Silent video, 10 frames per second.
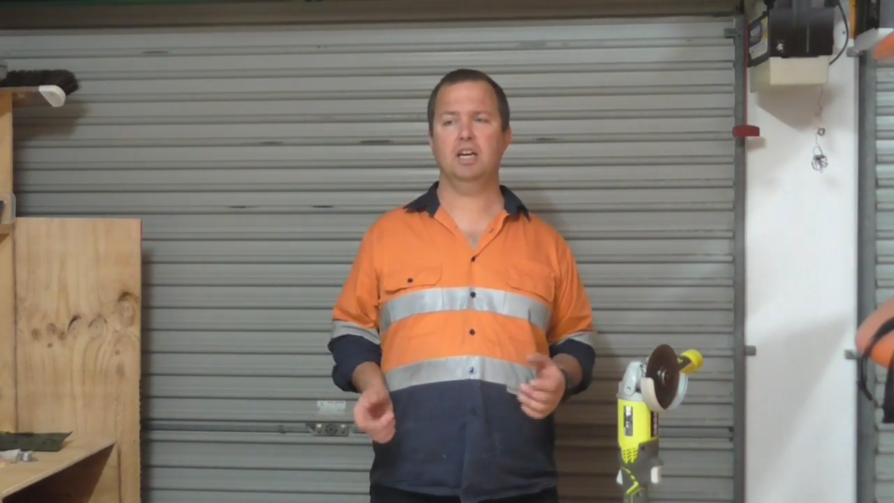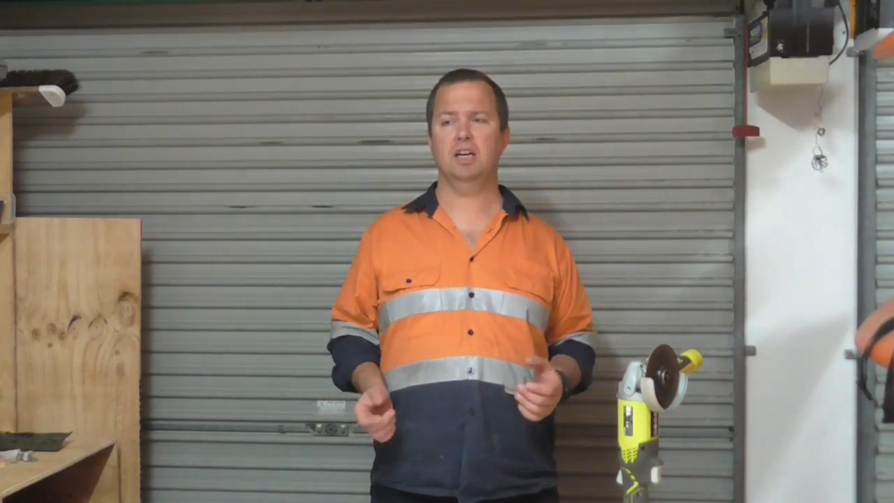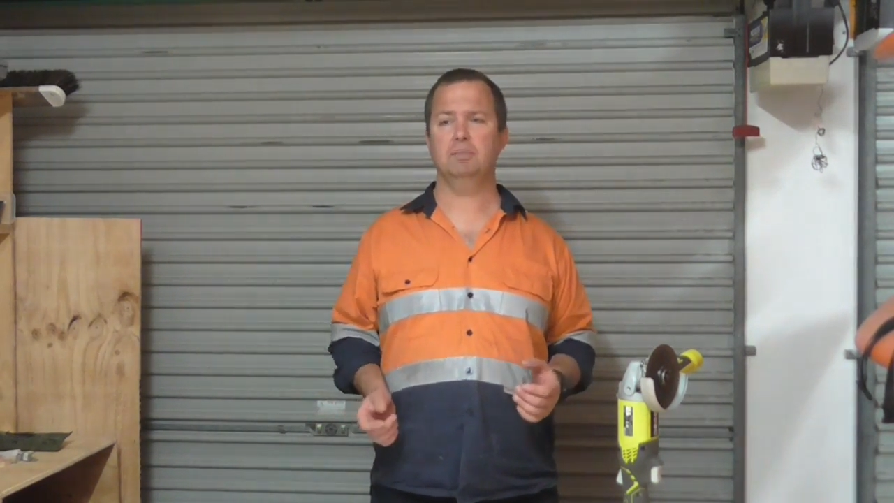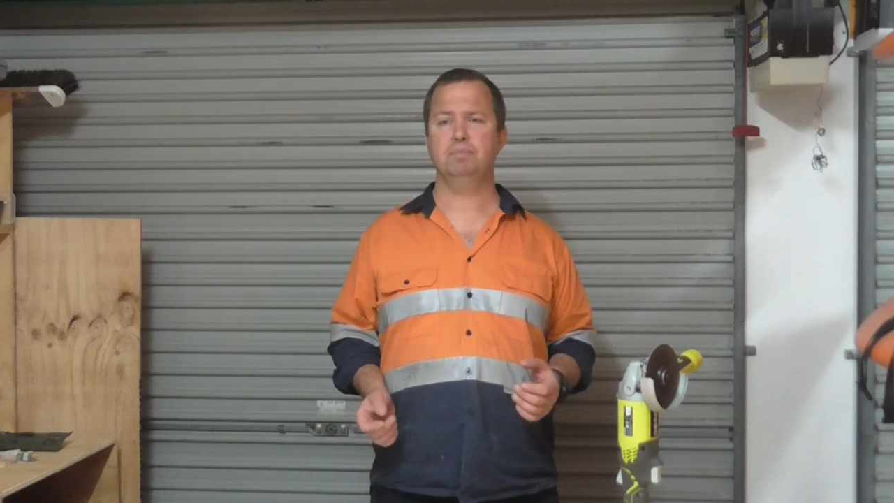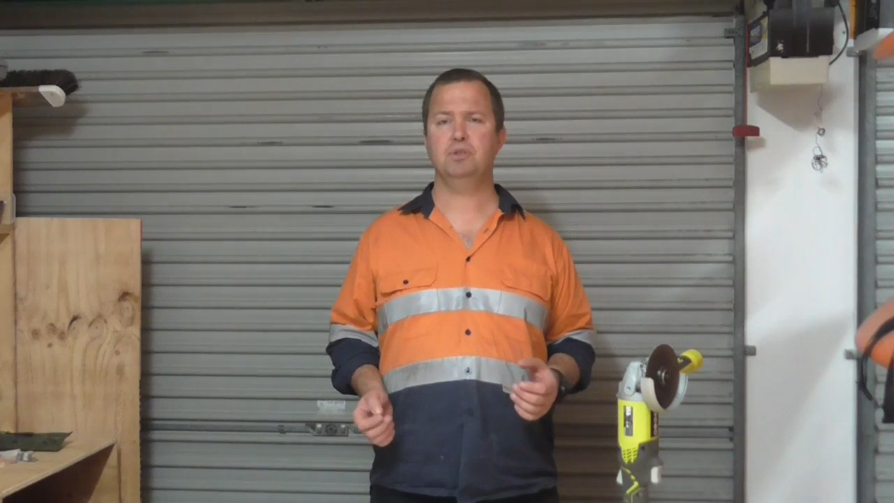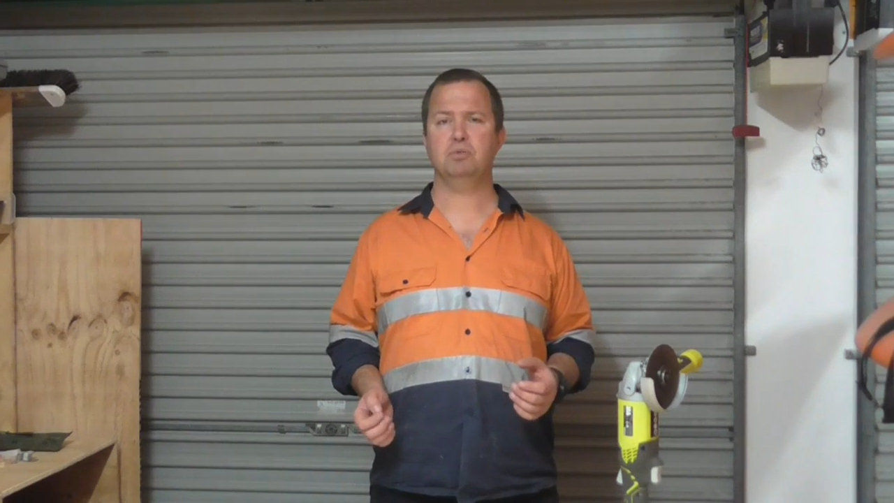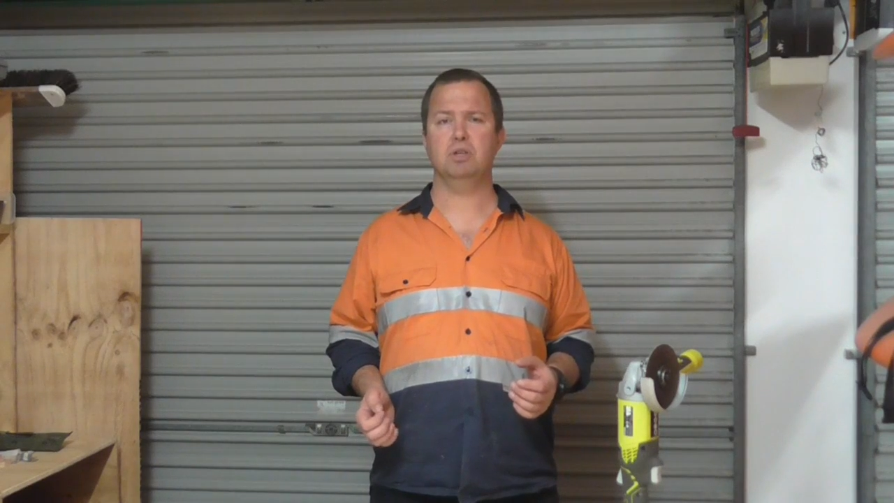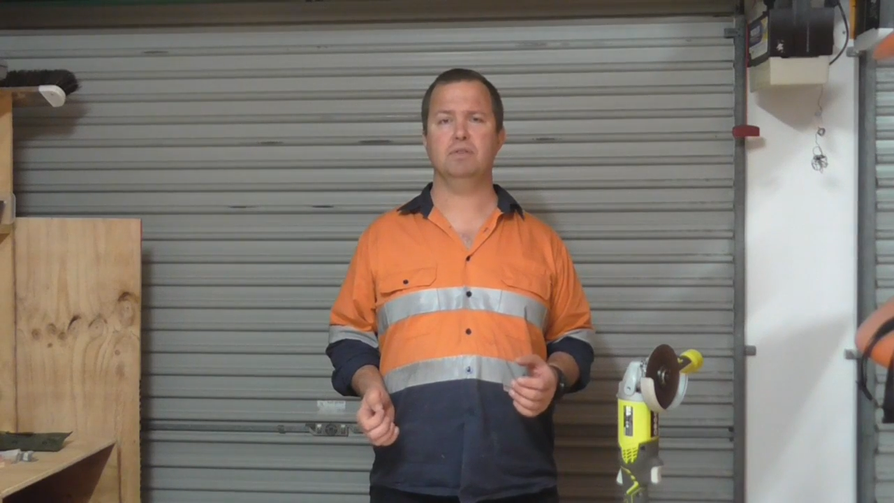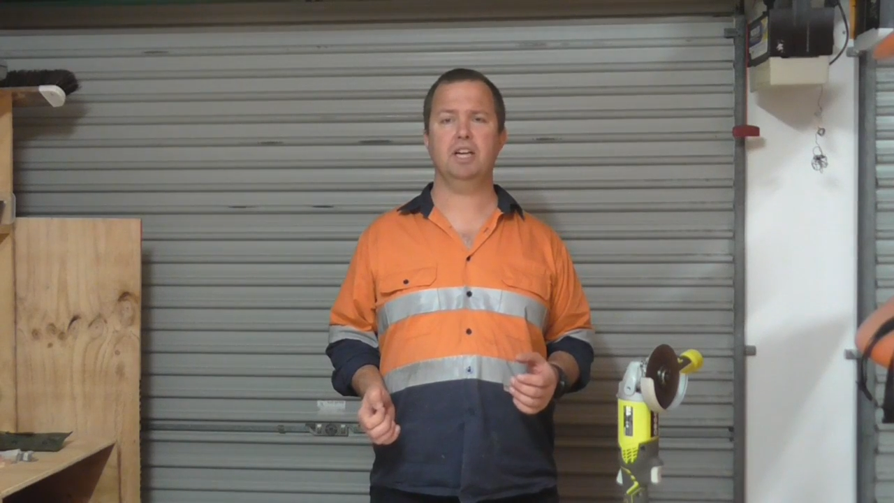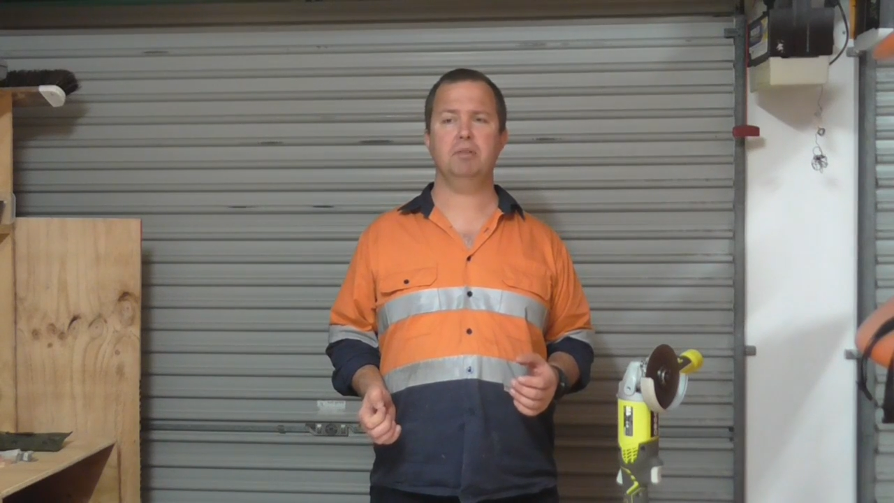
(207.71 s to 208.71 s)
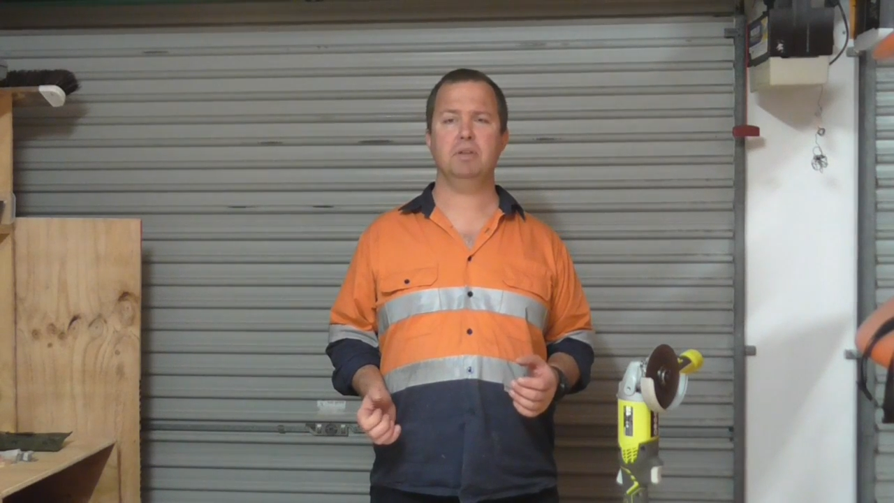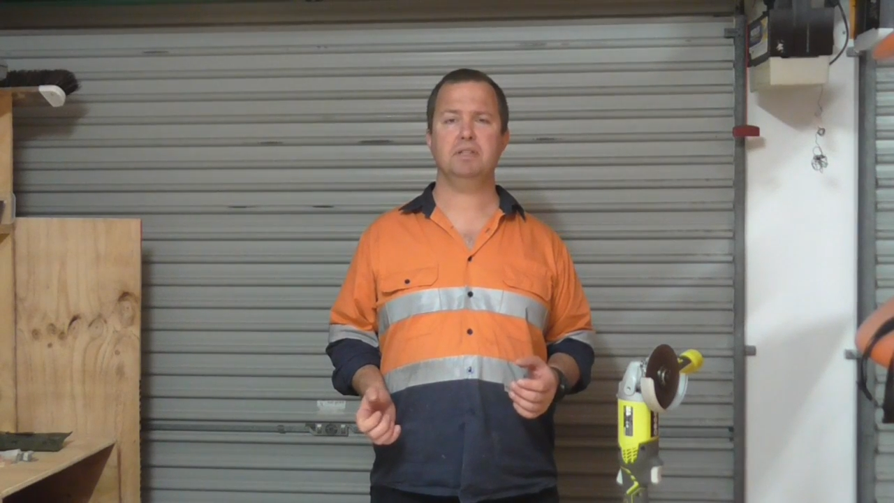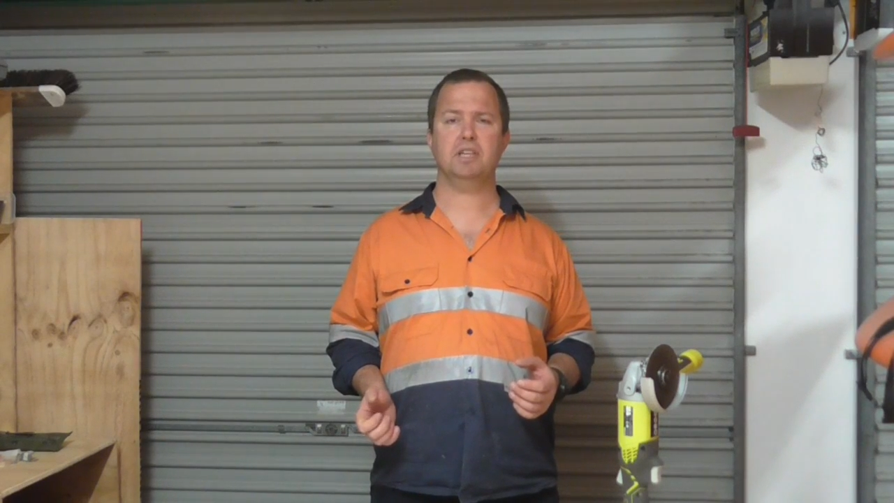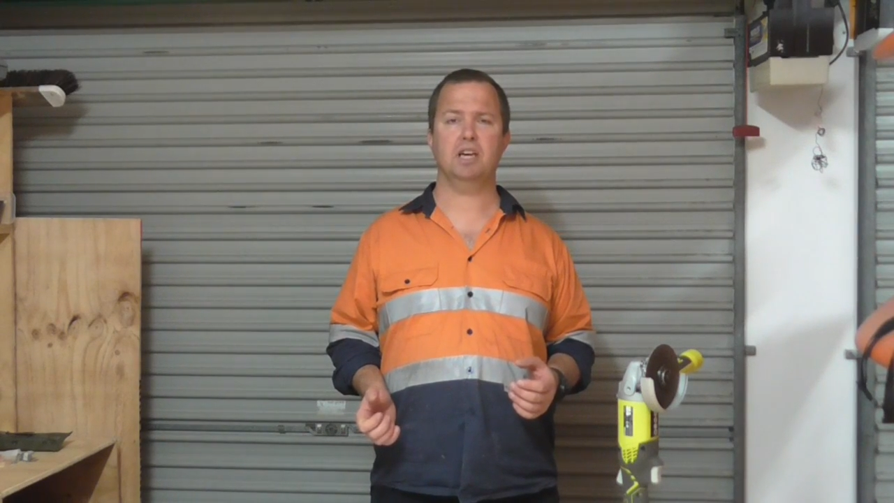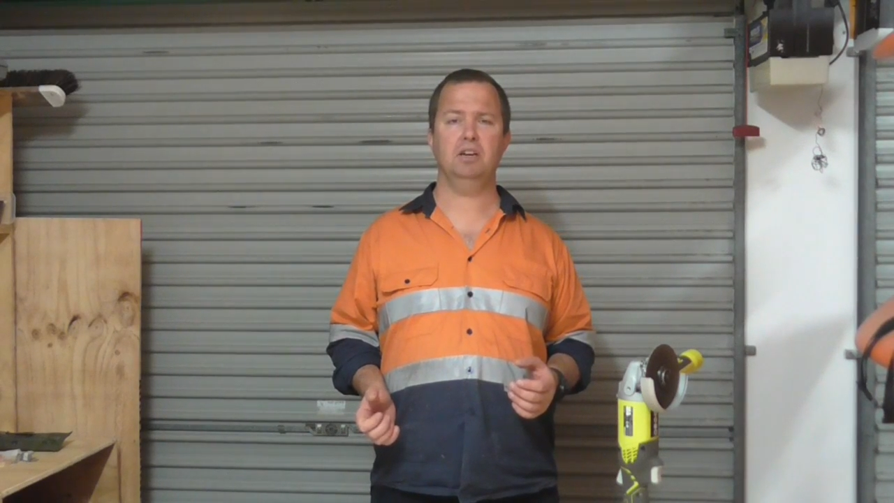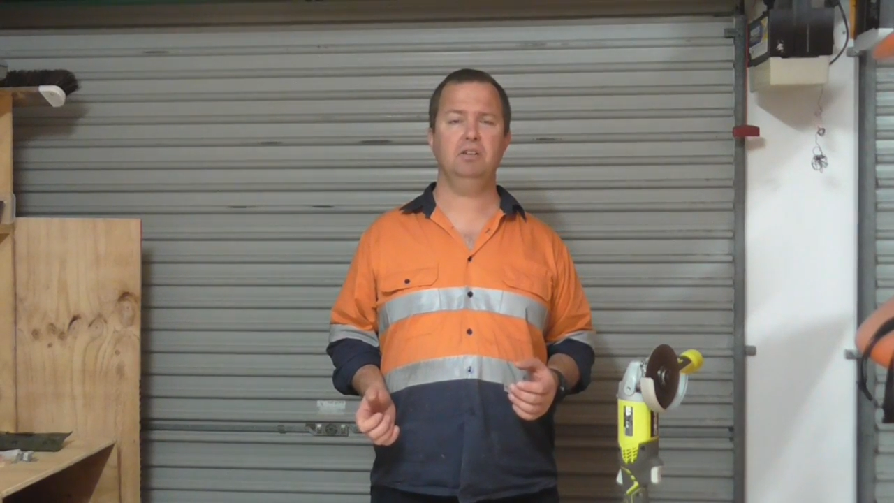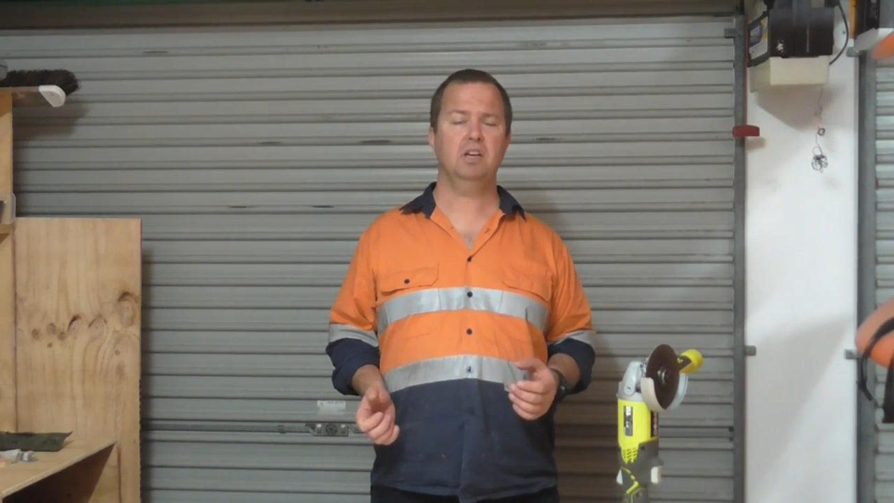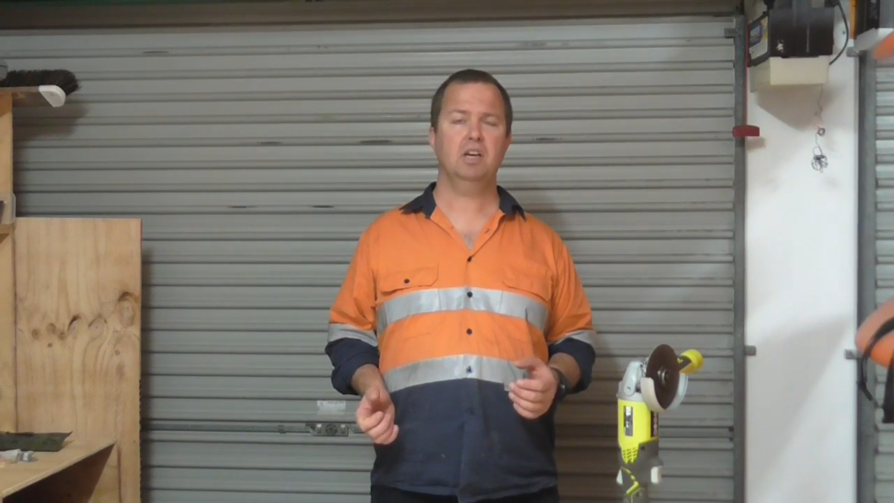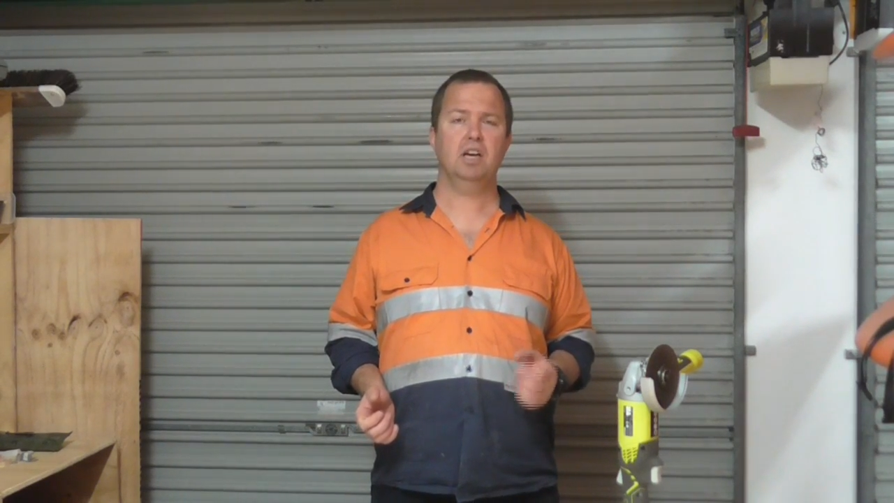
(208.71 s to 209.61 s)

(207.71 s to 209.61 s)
12-18 months ago,